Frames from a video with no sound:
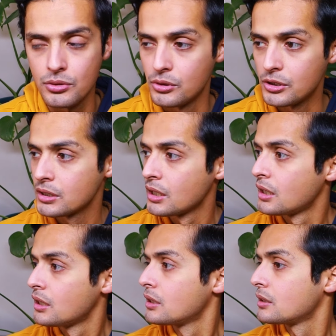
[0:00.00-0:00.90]
Or,
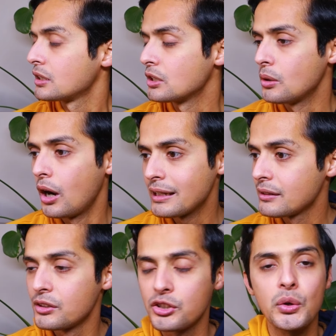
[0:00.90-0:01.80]
I
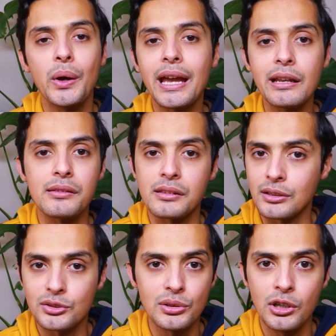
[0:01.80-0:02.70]
didn't do
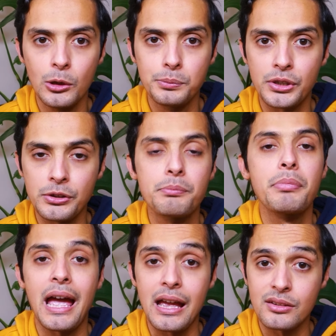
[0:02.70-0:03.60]
anything to help her
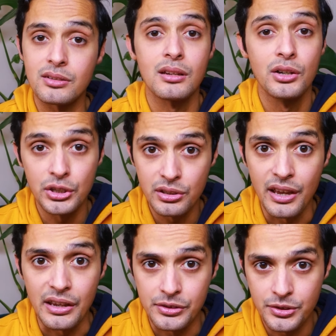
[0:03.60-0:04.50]
pass her
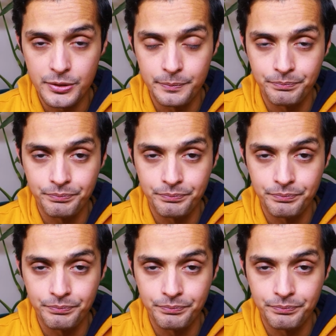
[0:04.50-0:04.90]
test.